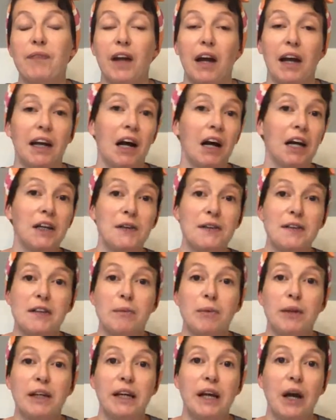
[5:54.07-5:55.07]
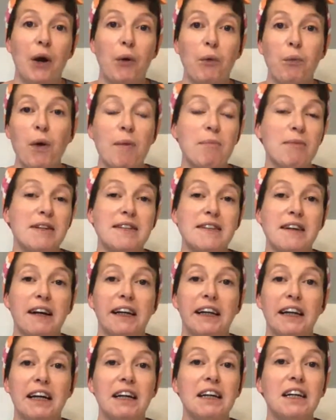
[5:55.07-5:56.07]
like I used to be a web
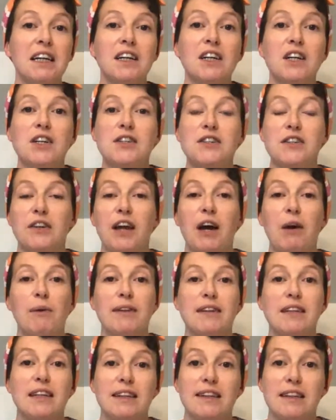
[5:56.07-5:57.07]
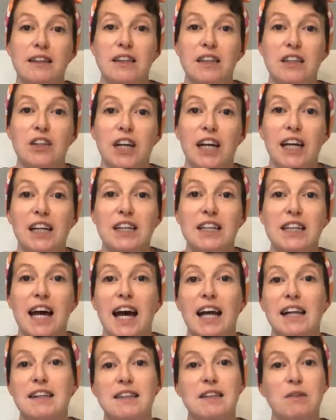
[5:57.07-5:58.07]
designer, so that was easy to change that.